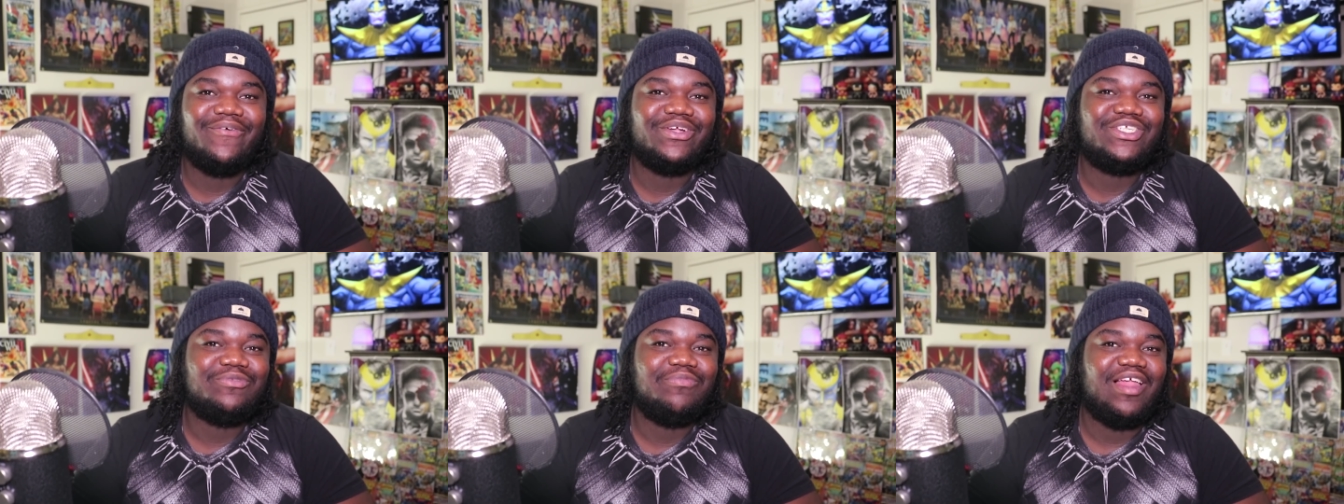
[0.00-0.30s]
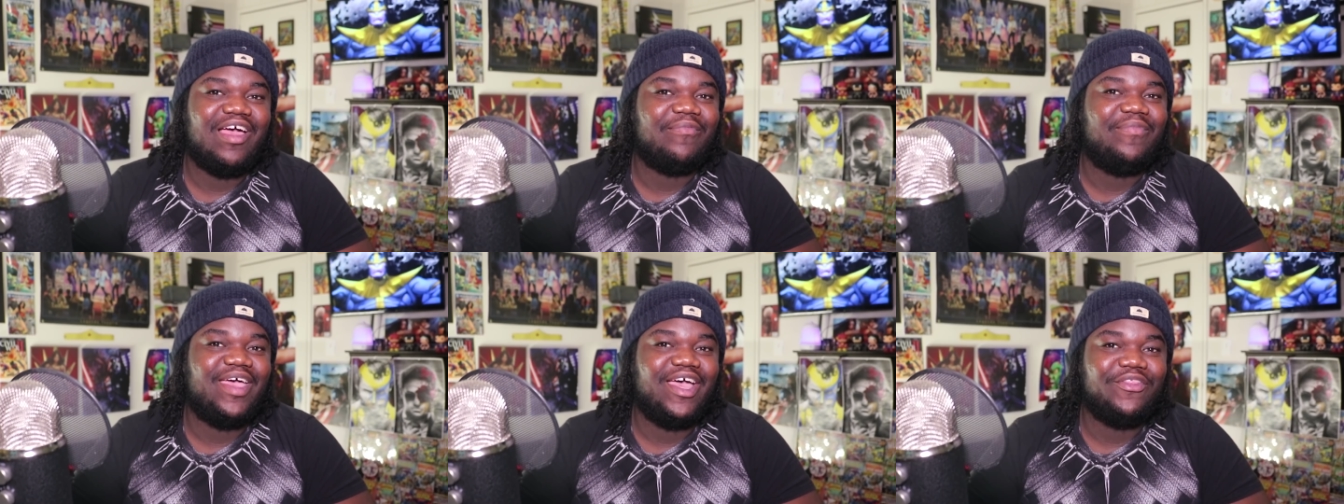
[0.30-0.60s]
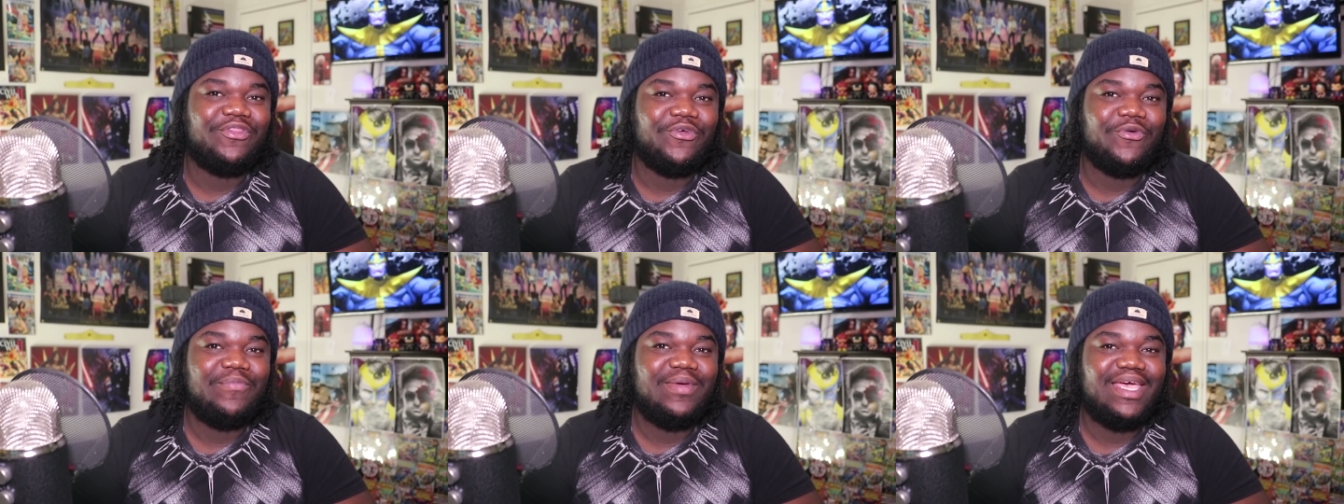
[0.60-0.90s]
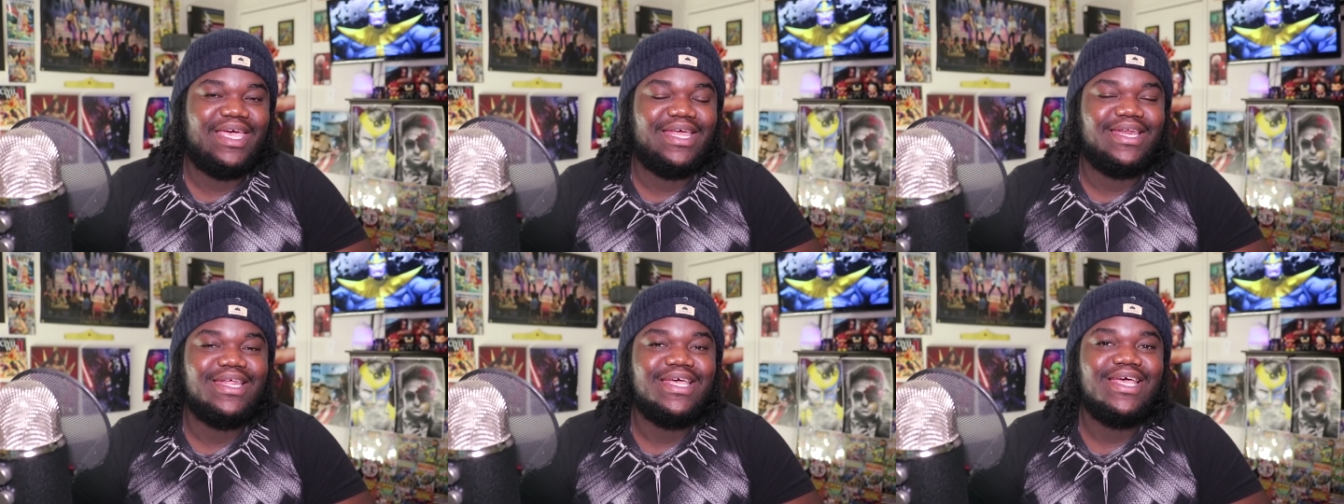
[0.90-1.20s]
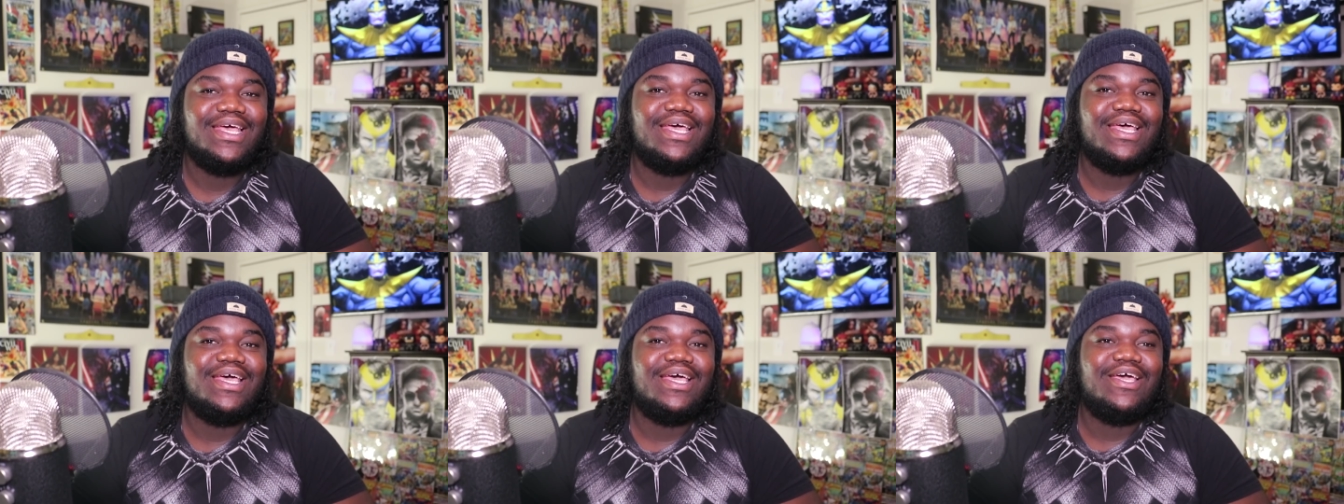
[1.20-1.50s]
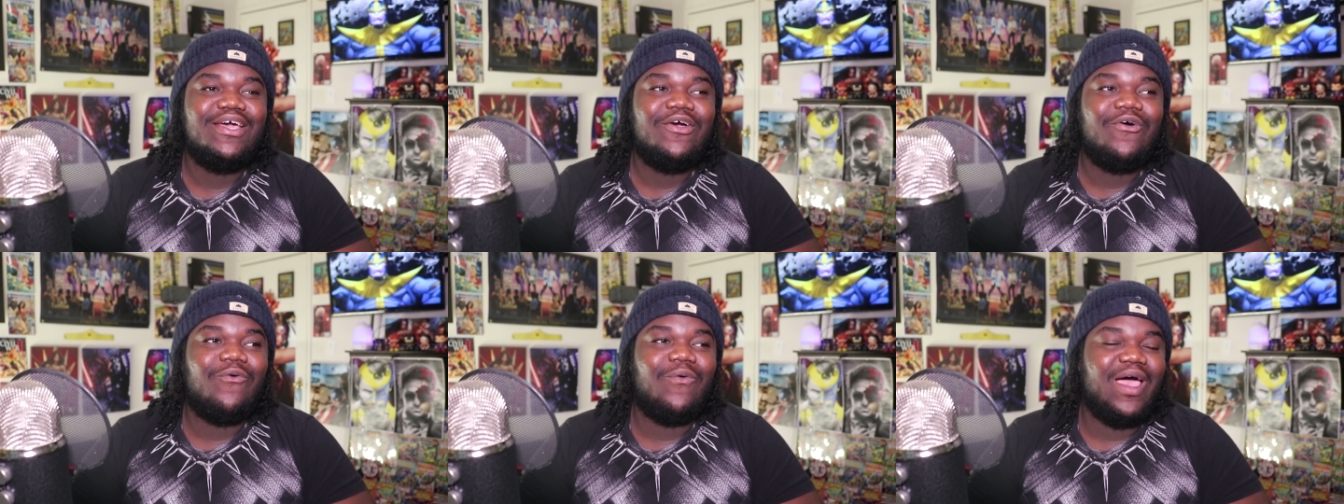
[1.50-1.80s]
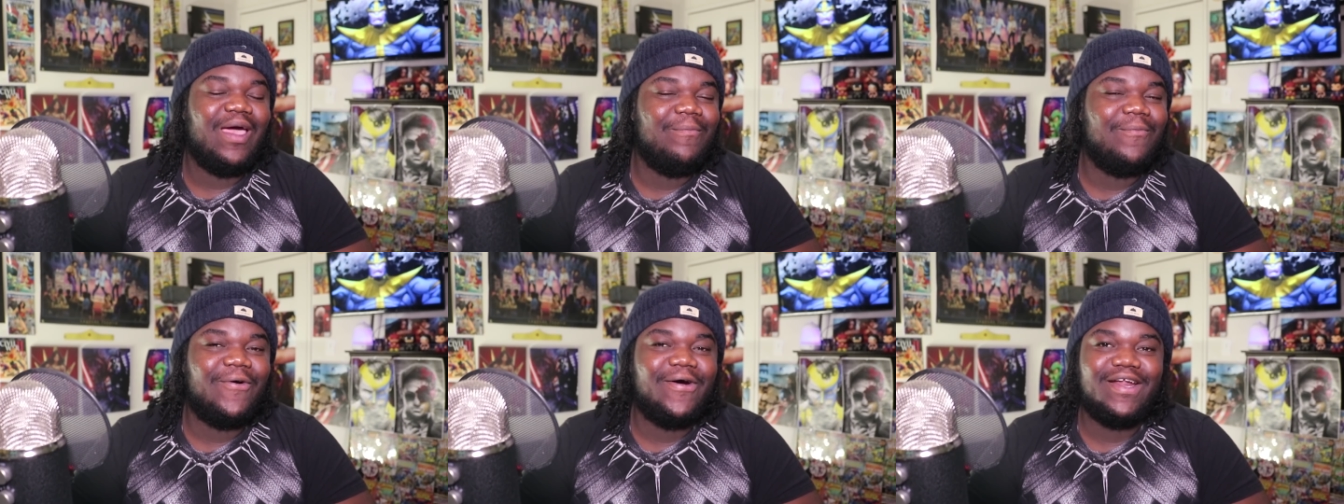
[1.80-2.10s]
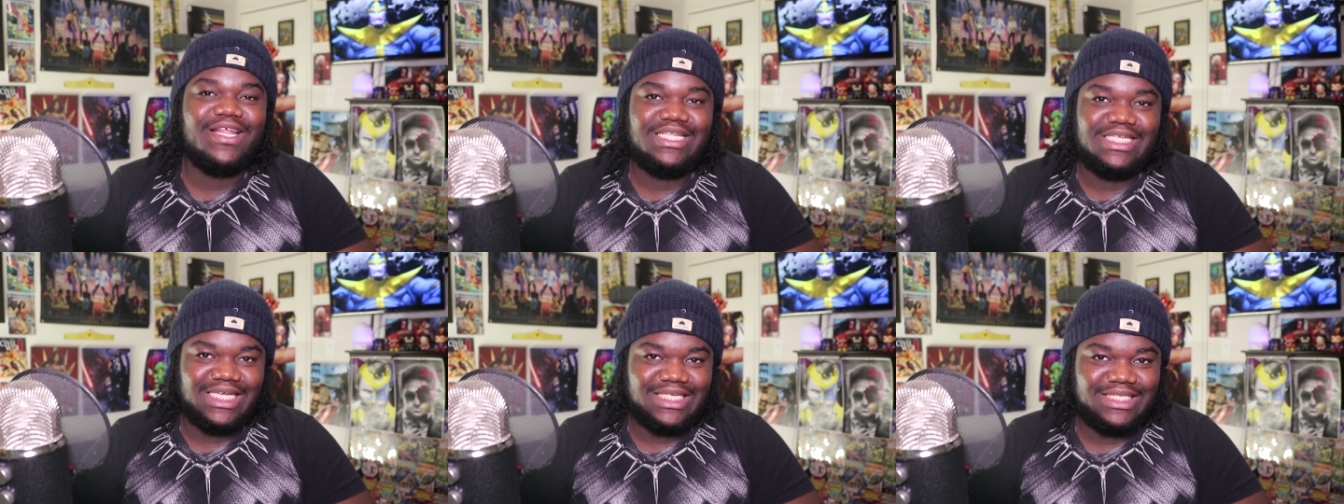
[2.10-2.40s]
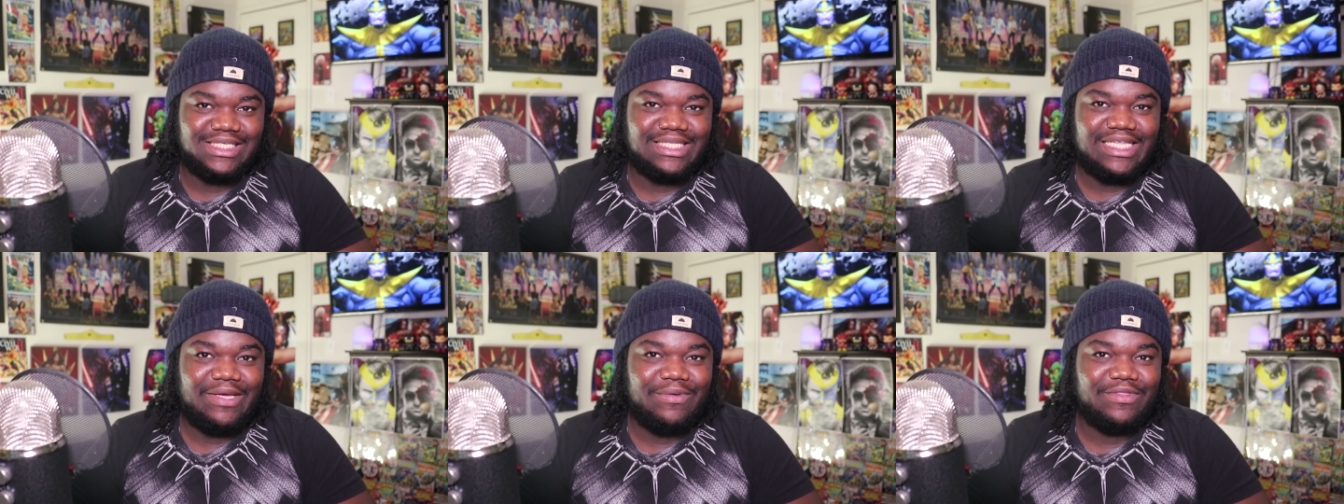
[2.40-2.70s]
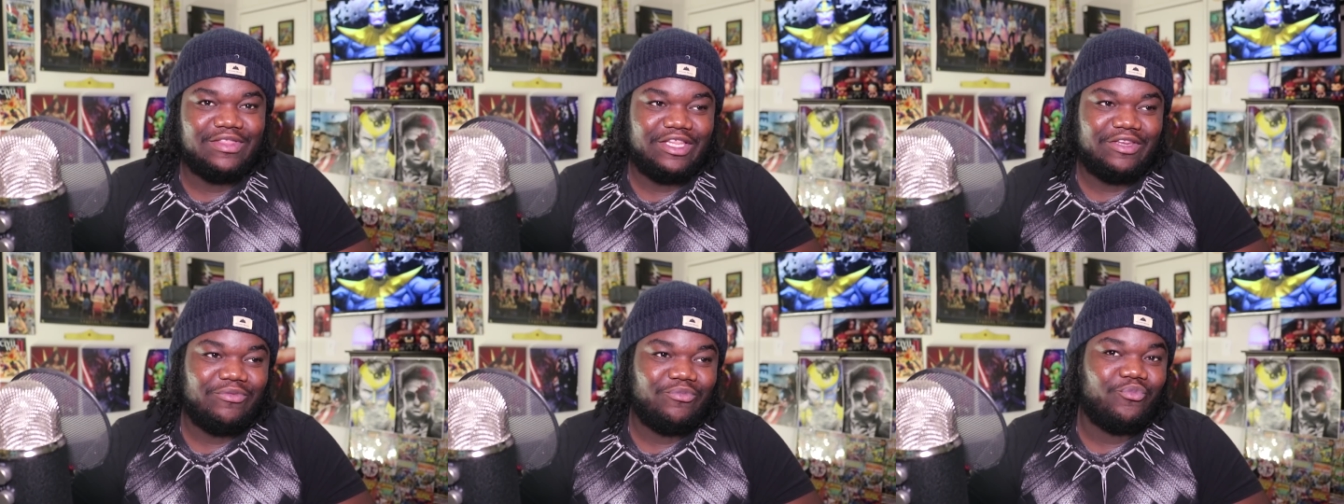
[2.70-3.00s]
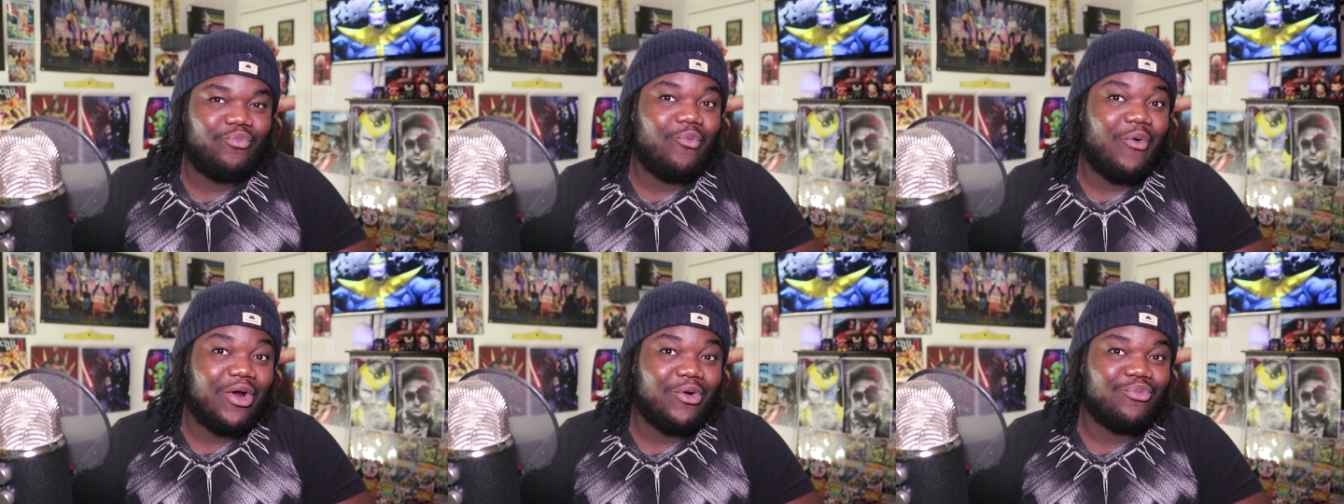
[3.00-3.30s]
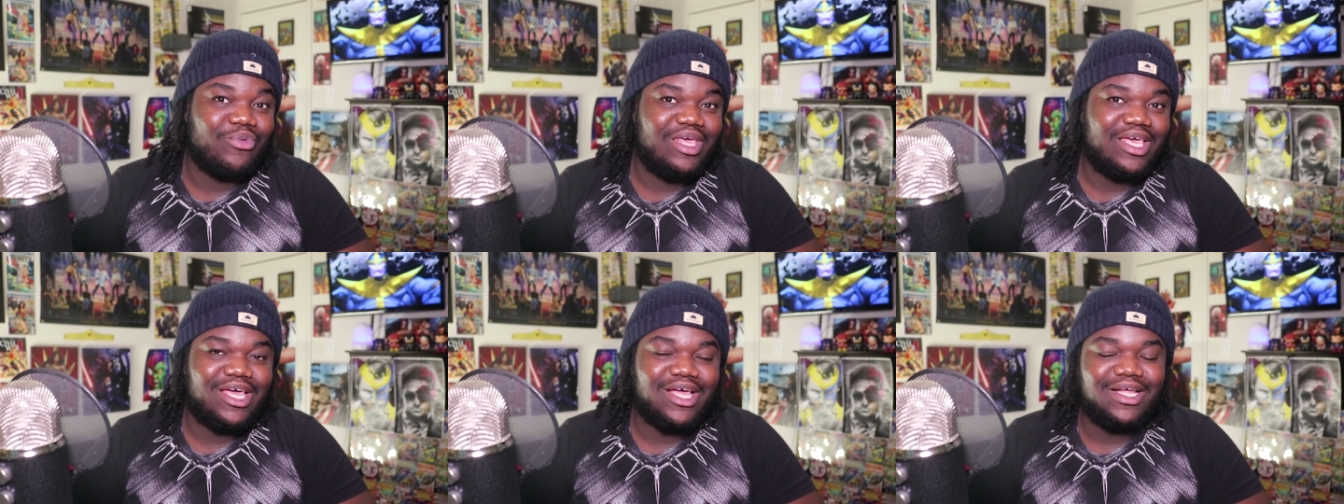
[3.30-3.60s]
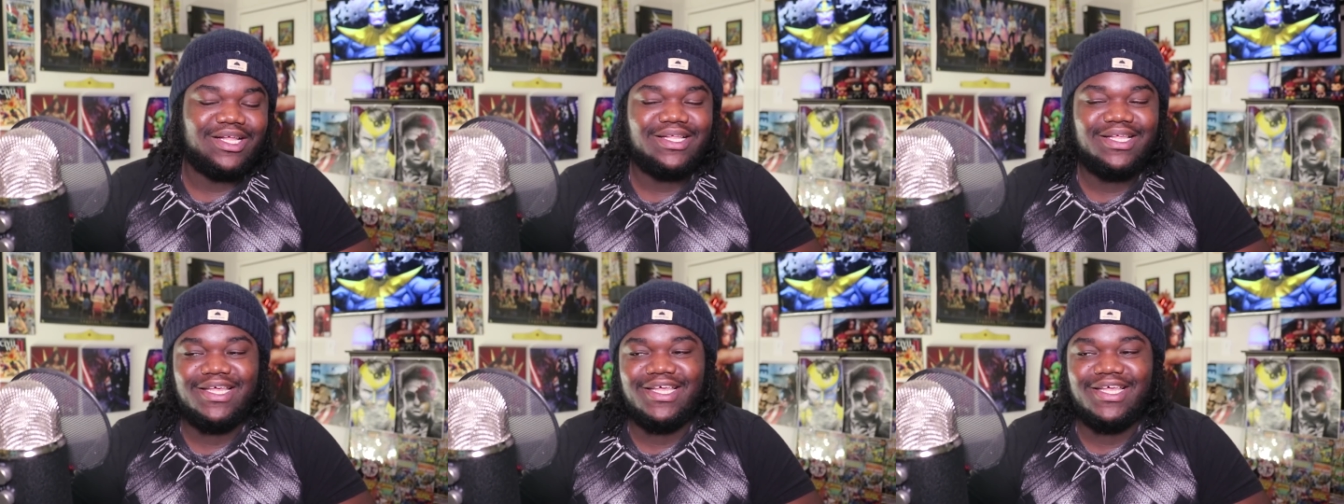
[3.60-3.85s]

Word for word: which Black Panther made way more than Justice League within one week,